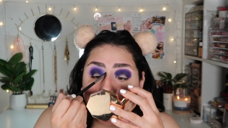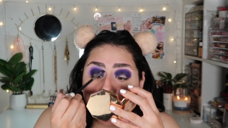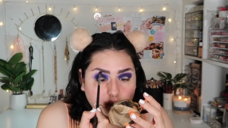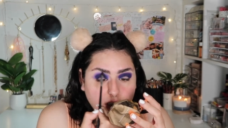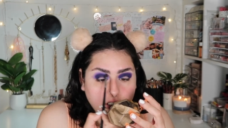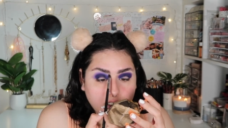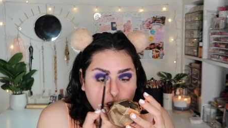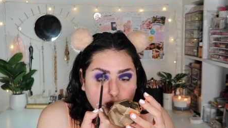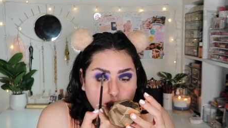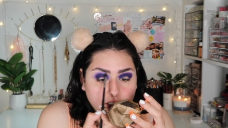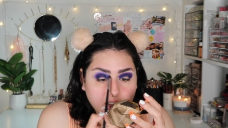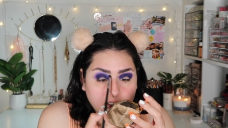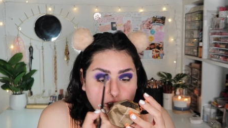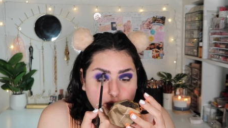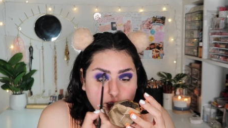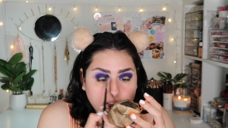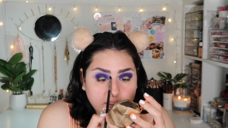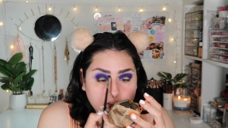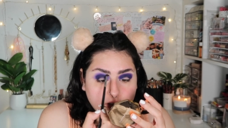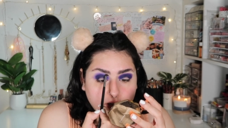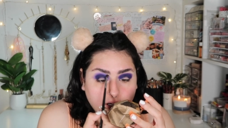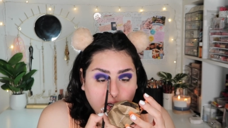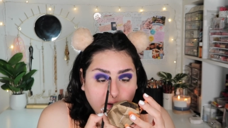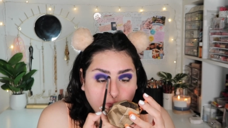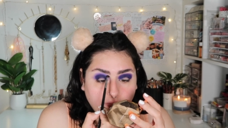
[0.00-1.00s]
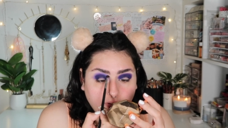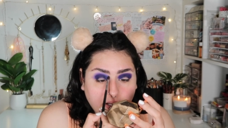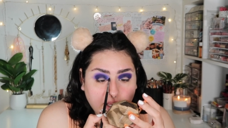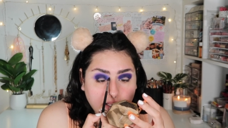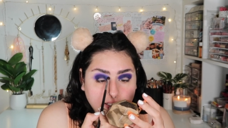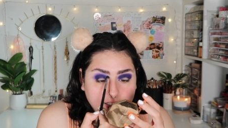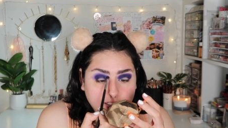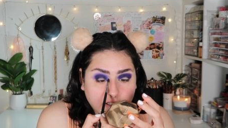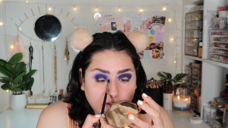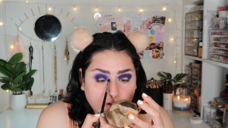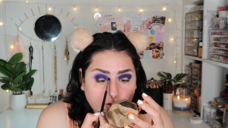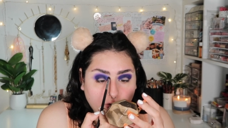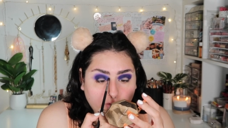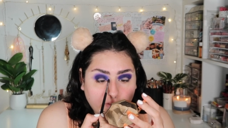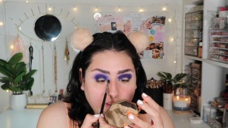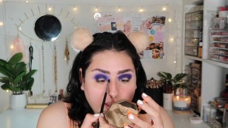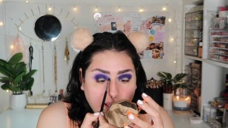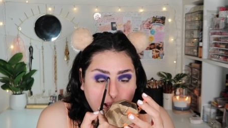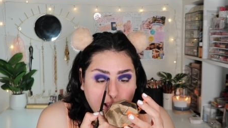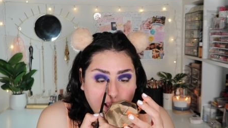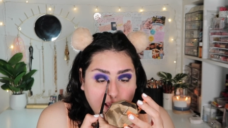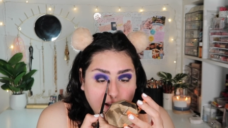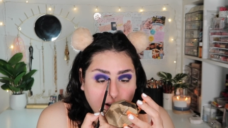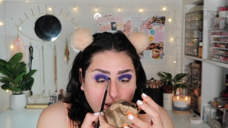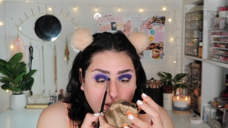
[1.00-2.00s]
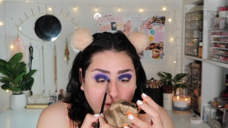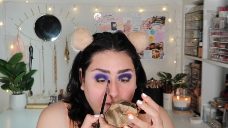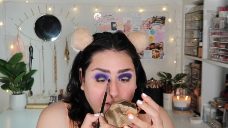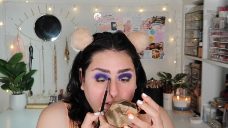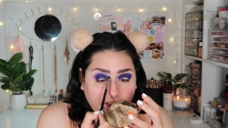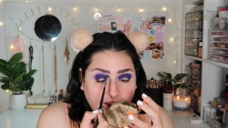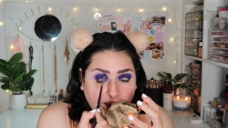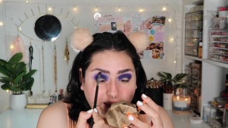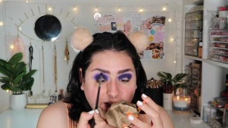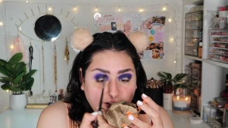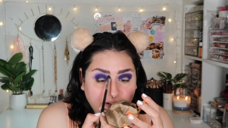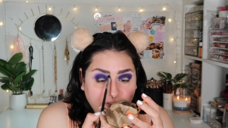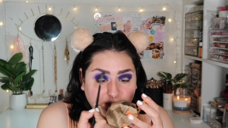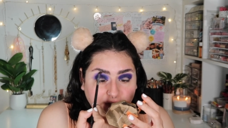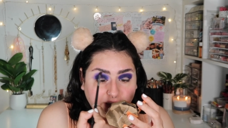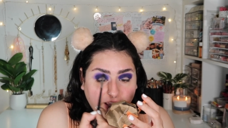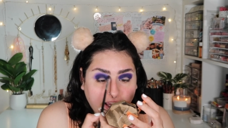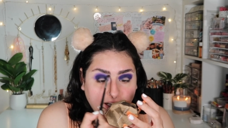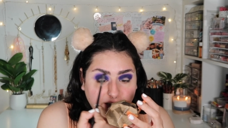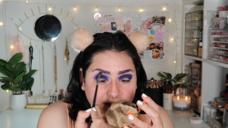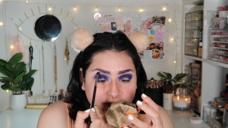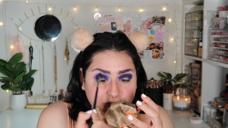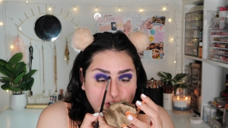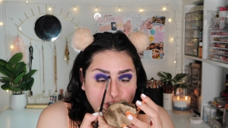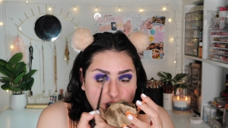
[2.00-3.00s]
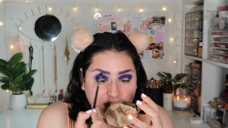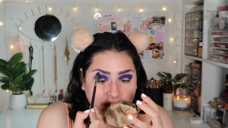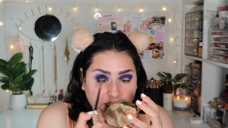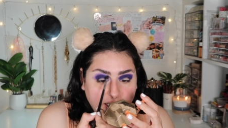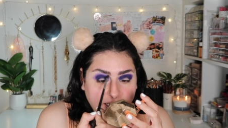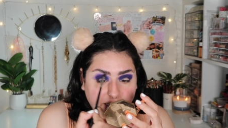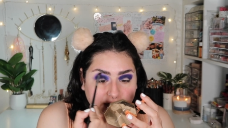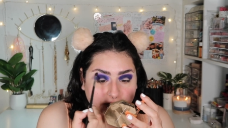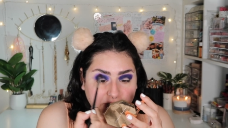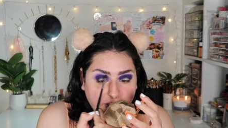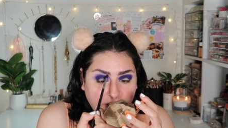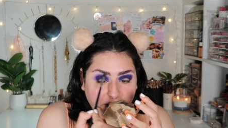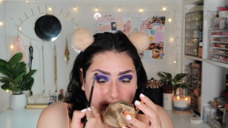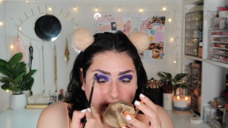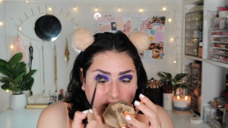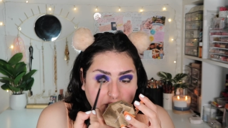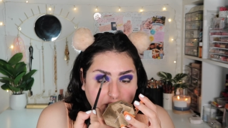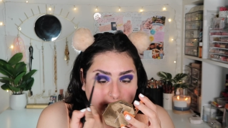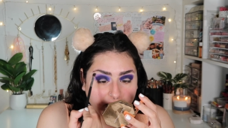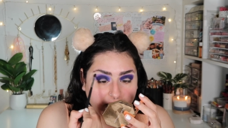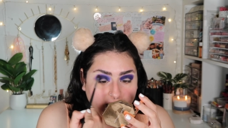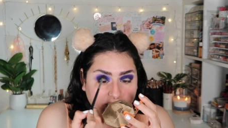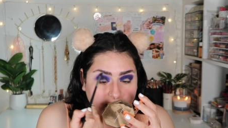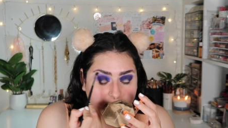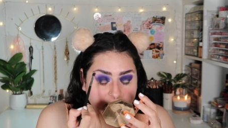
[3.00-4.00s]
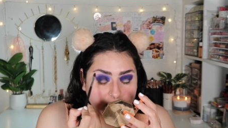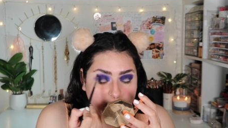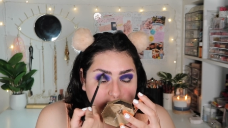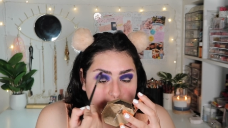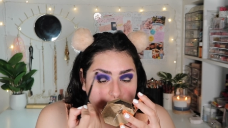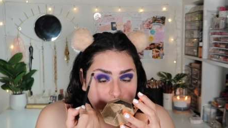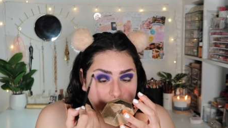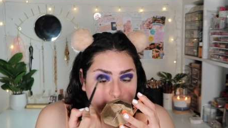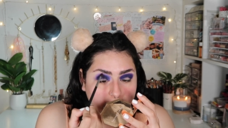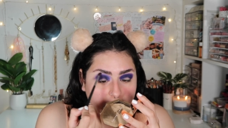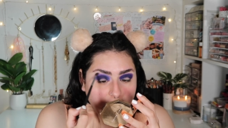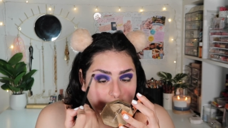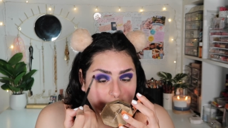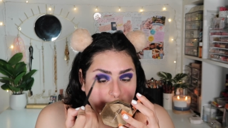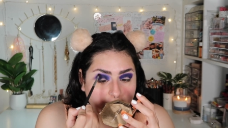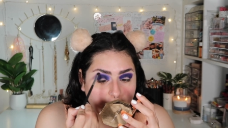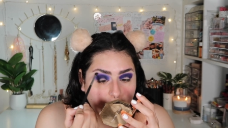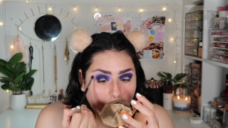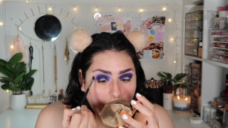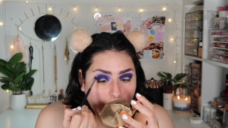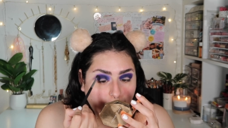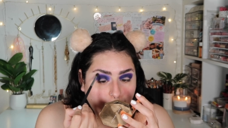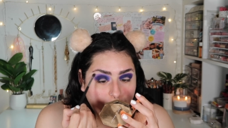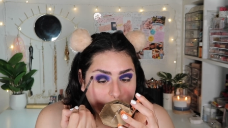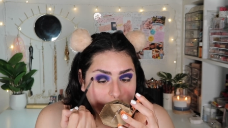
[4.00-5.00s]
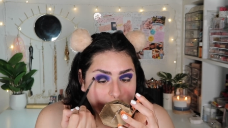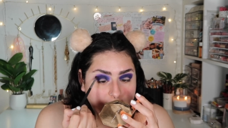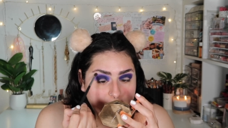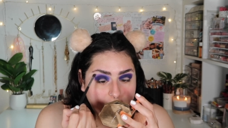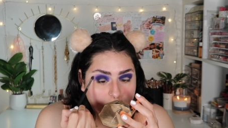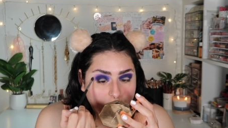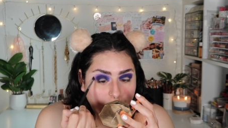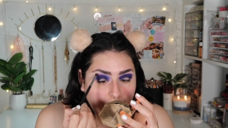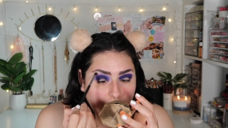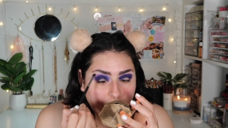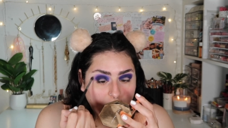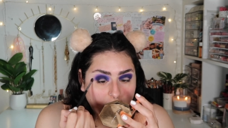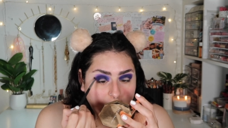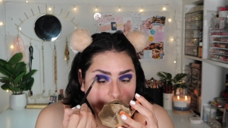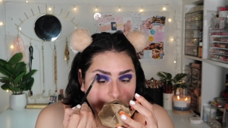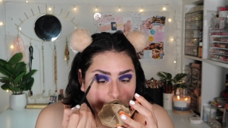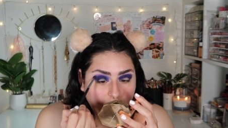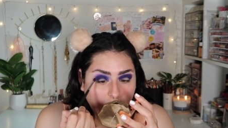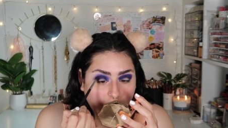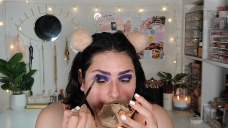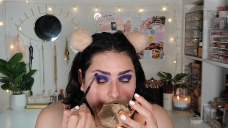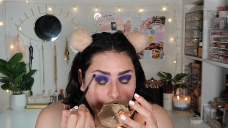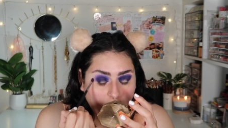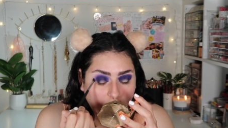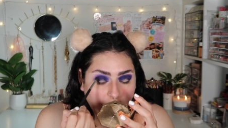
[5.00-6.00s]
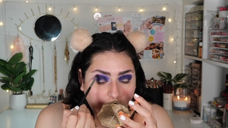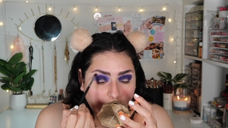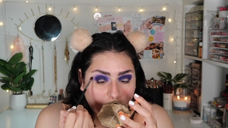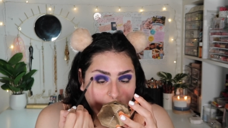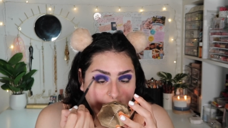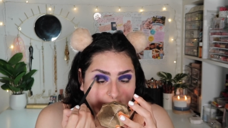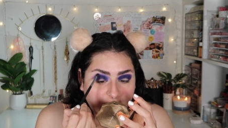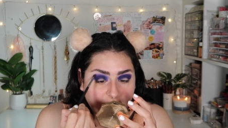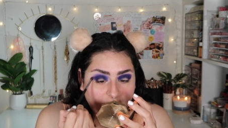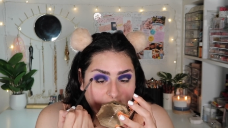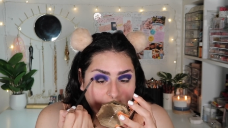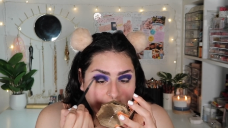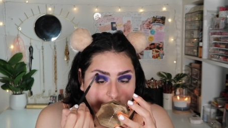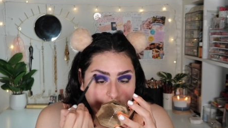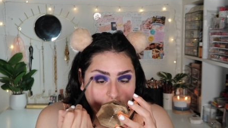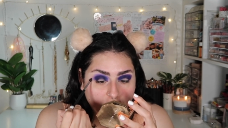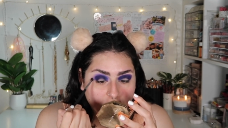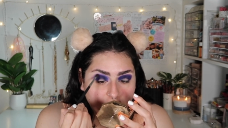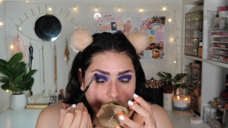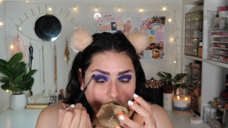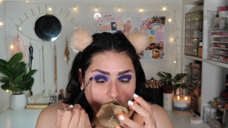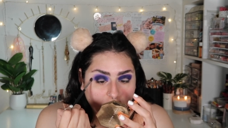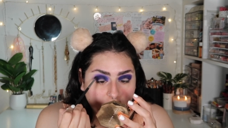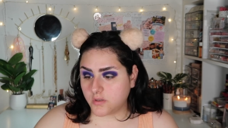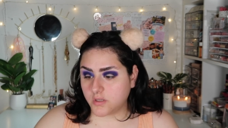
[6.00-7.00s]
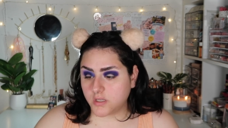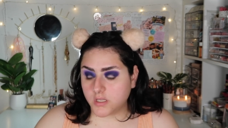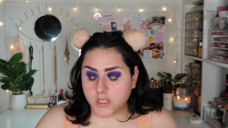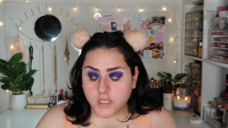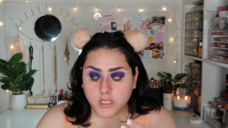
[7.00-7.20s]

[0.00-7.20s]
She is described as a girl that had a lot of energy in her. She always wanted to go on an adventure.